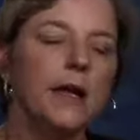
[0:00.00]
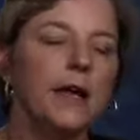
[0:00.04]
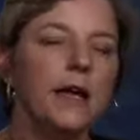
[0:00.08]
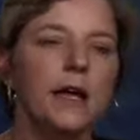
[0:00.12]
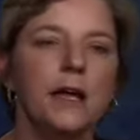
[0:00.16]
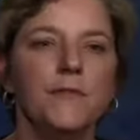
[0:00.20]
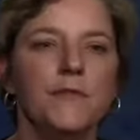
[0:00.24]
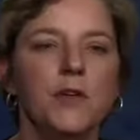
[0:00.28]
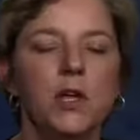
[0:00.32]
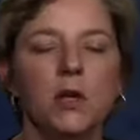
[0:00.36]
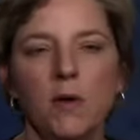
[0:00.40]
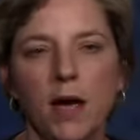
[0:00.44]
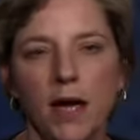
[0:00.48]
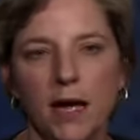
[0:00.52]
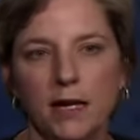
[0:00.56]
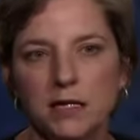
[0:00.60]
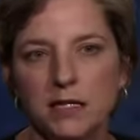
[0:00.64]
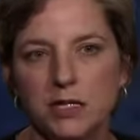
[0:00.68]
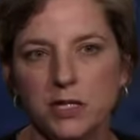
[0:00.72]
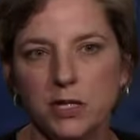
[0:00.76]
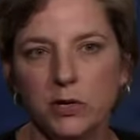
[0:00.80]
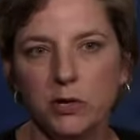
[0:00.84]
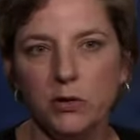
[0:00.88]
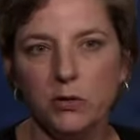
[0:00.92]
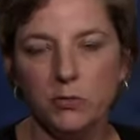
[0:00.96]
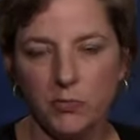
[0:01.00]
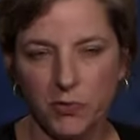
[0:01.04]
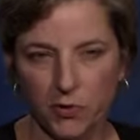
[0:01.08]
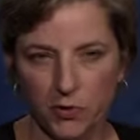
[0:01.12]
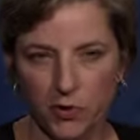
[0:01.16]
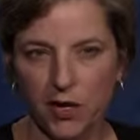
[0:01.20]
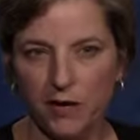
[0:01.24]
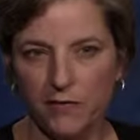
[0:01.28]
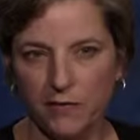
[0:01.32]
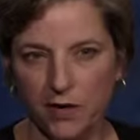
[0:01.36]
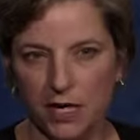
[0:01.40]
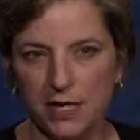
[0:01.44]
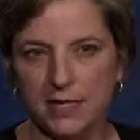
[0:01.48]
If you had two
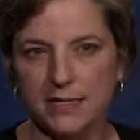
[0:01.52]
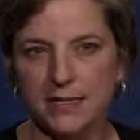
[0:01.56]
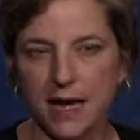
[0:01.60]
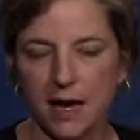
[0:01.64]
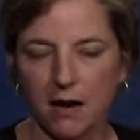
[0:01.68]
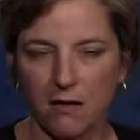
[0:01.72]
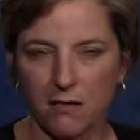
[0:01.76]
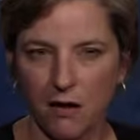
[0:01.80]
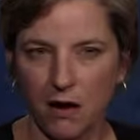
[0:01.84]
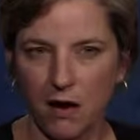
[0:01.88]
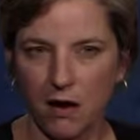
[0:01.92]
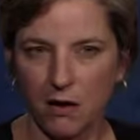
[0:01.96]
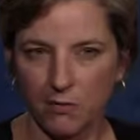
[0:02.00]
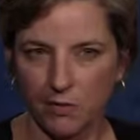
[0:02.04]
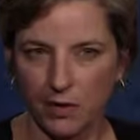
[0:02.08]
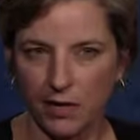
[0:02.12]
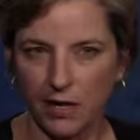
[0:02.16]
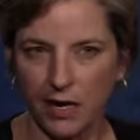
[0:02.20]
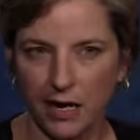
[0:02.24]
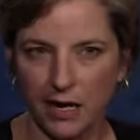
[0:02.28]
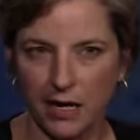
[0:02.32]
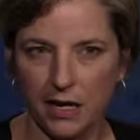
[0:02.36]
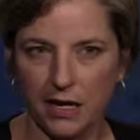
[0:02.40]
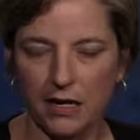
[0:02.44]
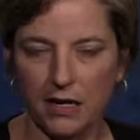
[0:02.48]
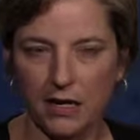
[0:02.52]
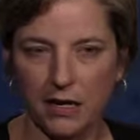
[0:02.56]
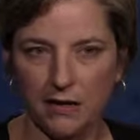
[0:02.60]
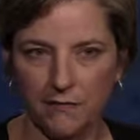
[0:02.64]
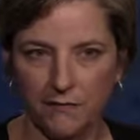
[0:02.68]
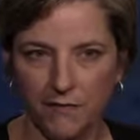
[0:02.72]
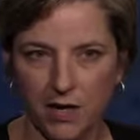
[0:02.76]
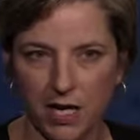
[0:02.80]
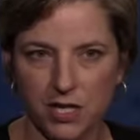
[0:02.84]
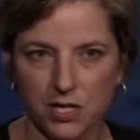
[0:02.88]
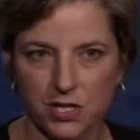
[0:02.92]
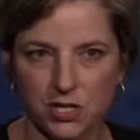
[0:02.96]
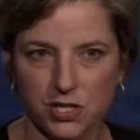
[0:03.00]
previous alcohol related
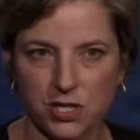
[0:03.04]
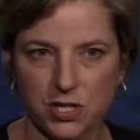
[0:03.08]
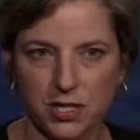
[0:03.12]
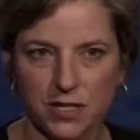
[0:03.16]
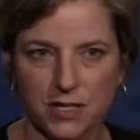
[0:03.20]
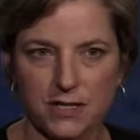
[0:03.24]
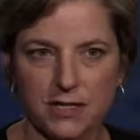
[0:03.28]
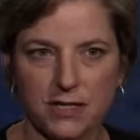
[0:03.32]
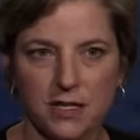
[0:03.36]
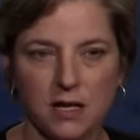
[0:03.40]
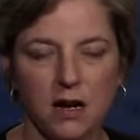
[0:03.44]
convictions,